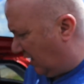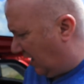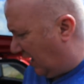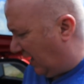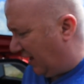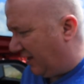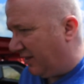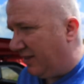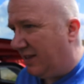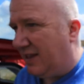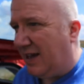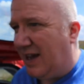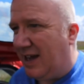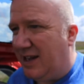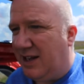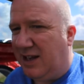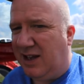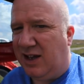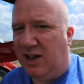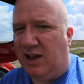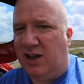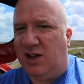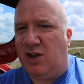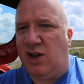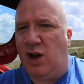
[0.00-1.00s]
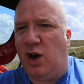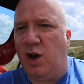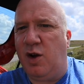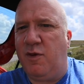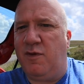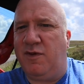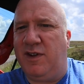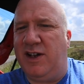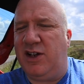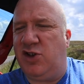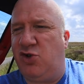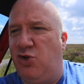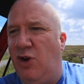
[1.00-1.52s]
and then
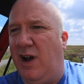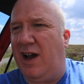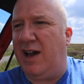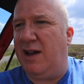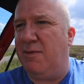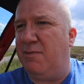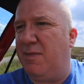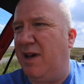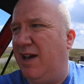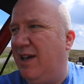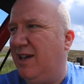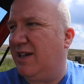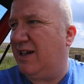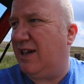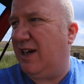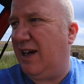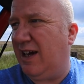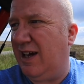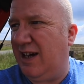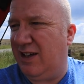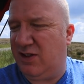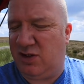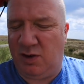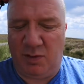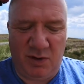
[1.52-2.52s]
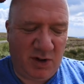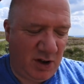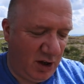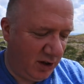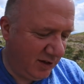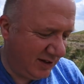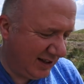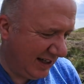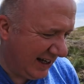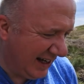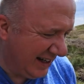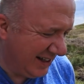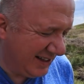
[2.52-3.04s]
hopefully try and make some
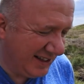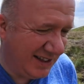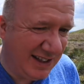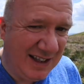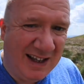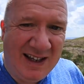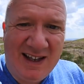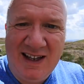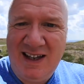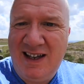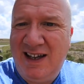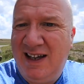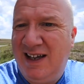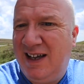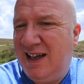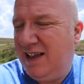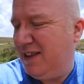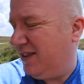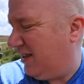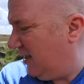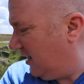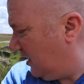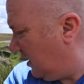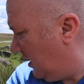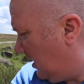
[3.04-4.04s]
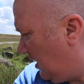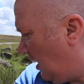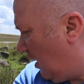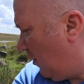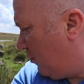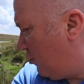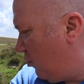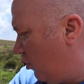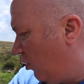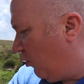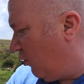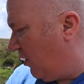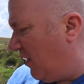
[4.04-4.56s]
contacts. I
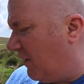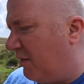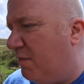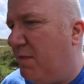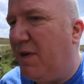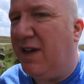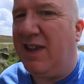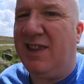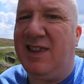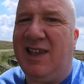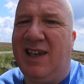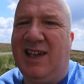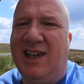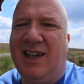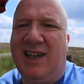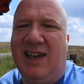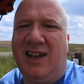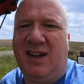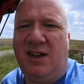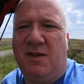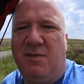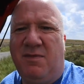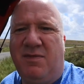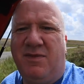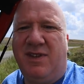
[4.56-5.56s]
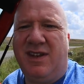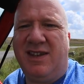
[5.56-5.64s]
brought with me the